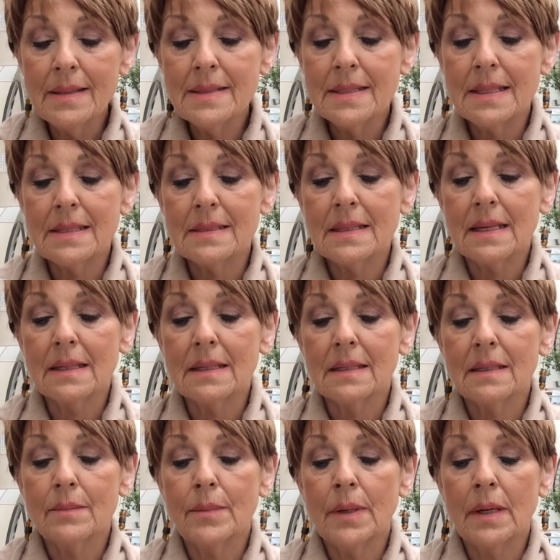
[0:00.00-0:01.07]
see, said
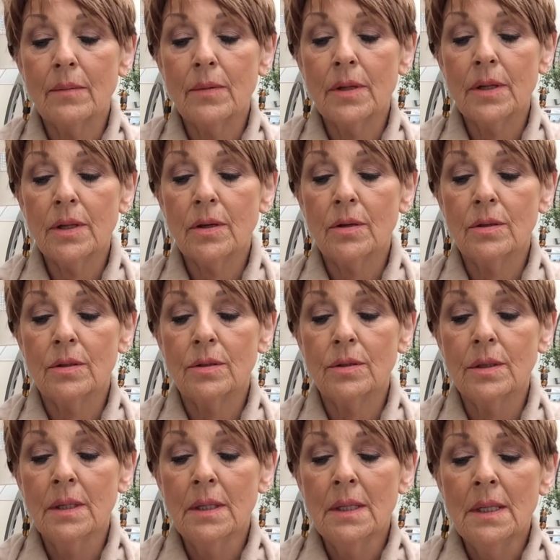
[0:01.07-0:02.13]
Little Bear with
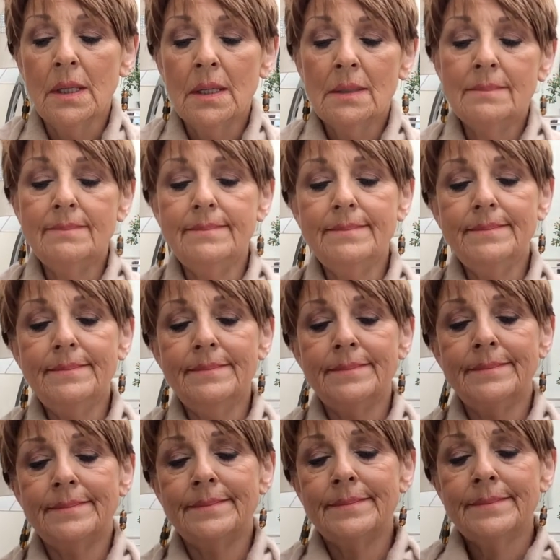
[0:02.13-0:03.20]
a
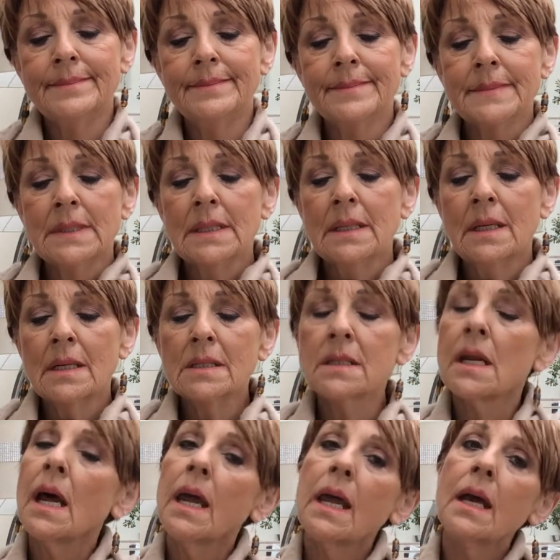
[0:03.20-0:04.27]
yawn.
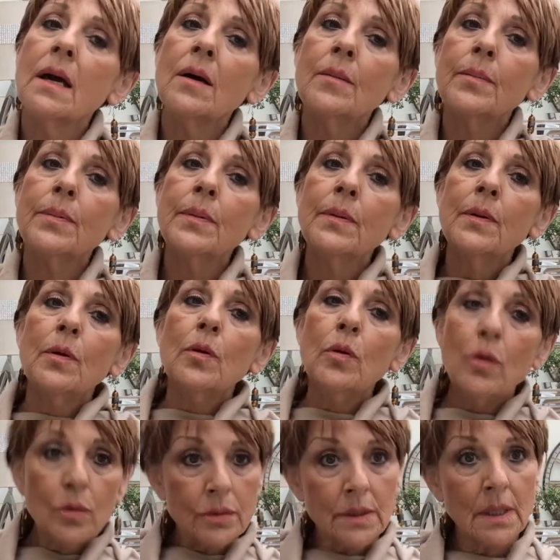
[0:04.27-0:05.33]
Staying up
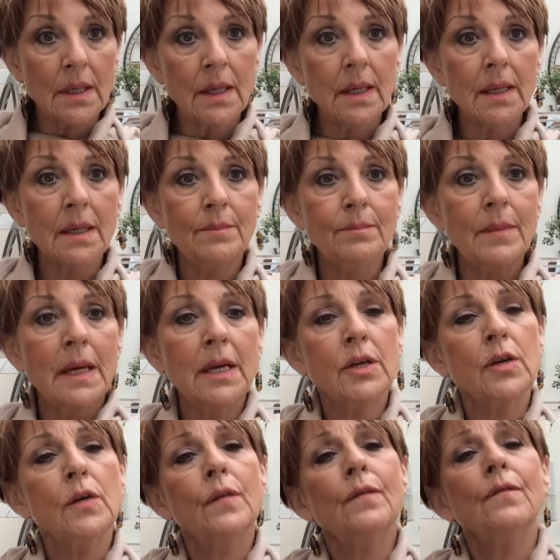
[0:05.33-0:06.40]
all night can make
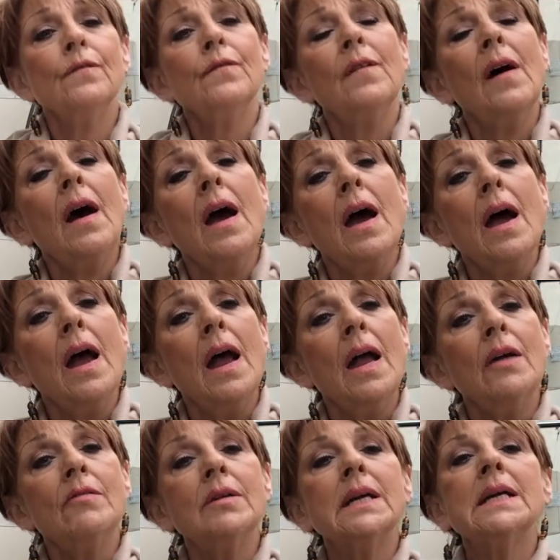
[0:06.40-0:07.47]
you
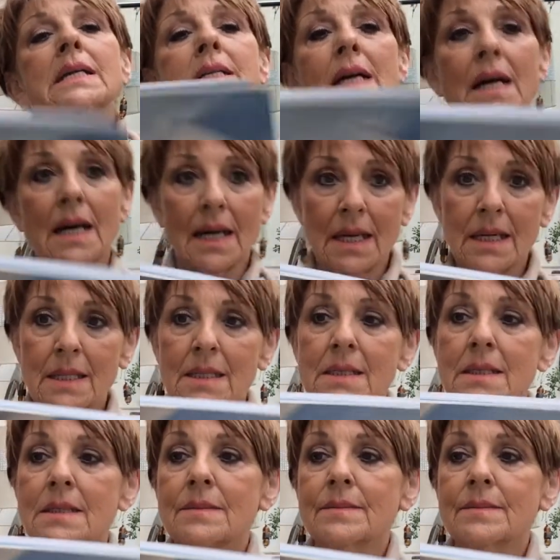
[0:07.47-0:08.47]
very tired.